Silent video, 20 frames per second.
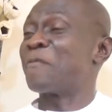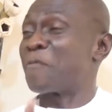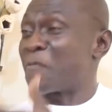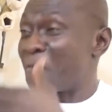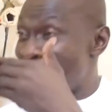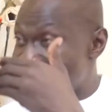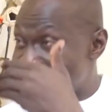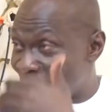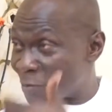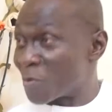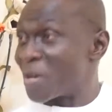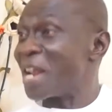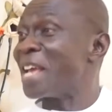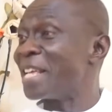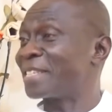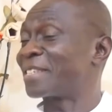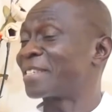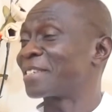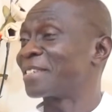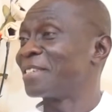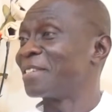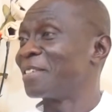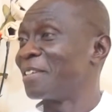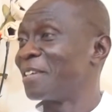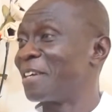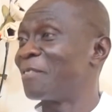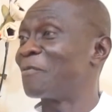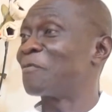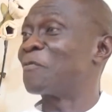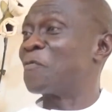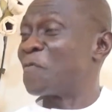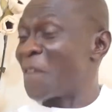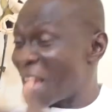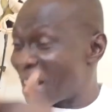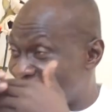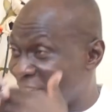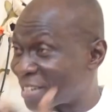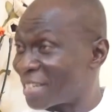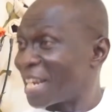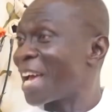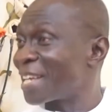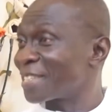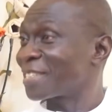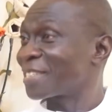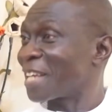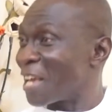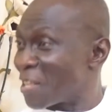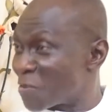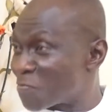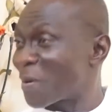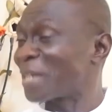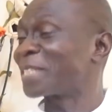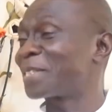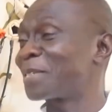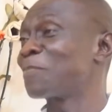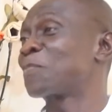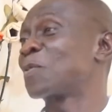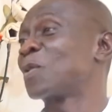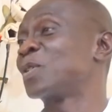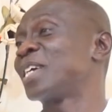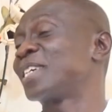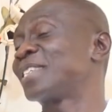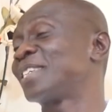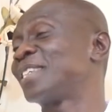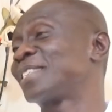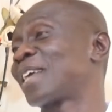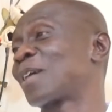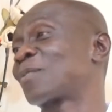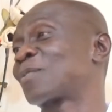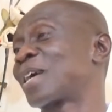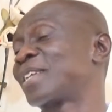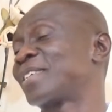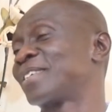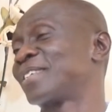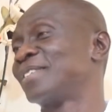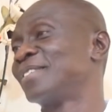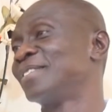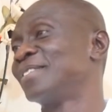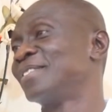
a first-rate, first-class expansion project in Takoradi.